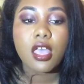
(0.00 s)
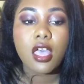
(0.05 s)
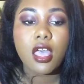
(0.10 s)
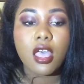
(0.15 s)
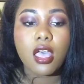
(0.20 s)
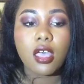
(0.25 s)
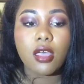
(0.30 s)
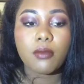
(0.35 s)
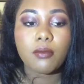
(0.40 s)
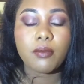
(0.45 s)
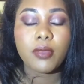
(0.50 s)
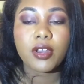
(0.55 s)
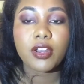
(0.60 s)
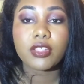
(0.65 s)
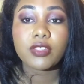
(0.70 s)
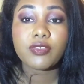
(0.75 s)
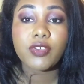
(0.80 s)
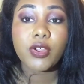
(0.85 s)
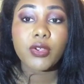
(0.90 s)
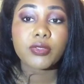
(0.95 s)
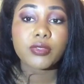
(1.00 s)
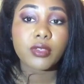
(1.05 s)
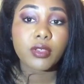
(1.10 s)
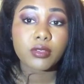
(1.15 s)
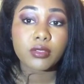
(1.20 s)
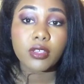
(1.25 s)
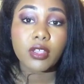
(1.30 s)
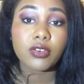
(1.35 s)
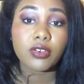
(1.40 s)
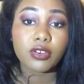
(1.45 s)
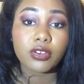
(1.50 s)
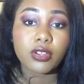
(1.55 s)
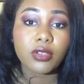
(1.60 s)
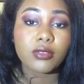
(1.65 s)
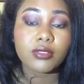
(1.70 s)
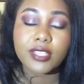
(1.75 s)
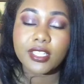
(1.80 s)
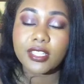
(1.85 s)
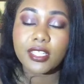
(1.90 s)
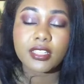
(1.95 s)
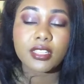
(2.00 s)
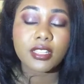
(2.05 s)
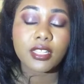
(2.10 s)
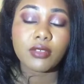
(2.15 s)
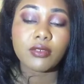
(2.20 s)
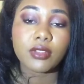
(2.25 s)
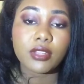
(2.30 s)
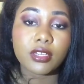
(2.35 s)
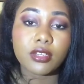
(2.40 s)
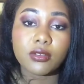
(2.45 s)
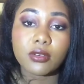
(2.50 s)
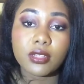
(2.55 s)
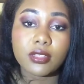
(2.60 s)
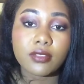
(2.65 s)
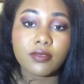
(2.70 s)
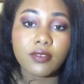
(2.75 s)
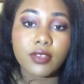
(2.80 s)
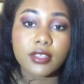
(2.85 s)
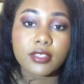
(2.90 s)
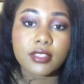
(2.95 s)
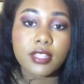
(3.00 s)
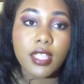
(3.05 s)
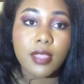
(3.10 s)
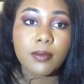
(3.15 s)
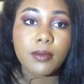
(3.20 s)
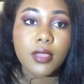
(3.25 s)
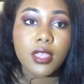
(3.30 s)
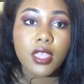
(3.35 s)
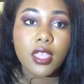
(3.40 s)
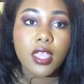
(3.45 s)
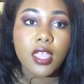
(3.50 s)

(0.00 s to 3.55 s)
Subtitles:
But as far as those undertones, I think they really do need to fix them.